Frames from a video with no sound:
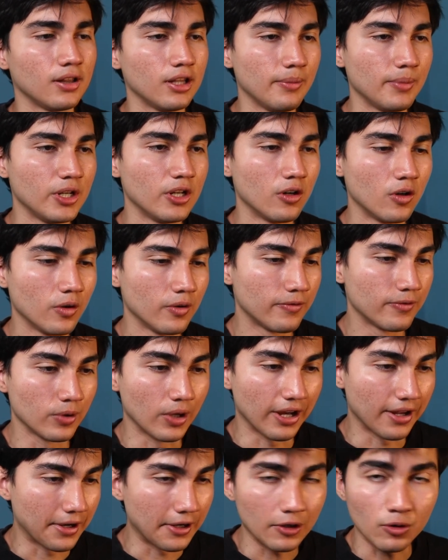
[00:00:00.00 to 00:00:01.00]
Let me know if
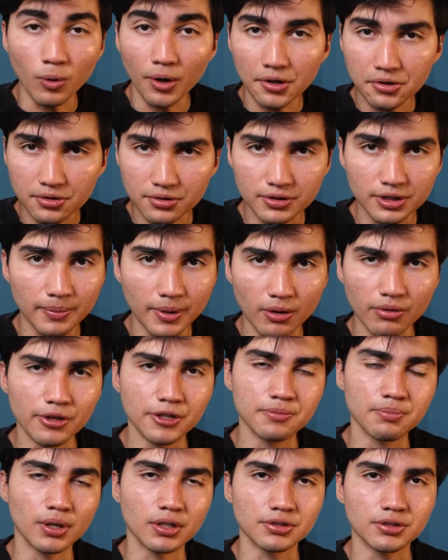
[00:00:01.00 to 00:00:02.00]
you had any questions about
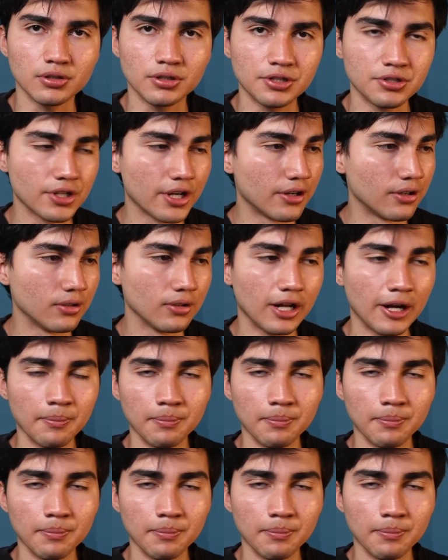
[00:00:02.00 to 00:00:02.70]
this puzzle in general.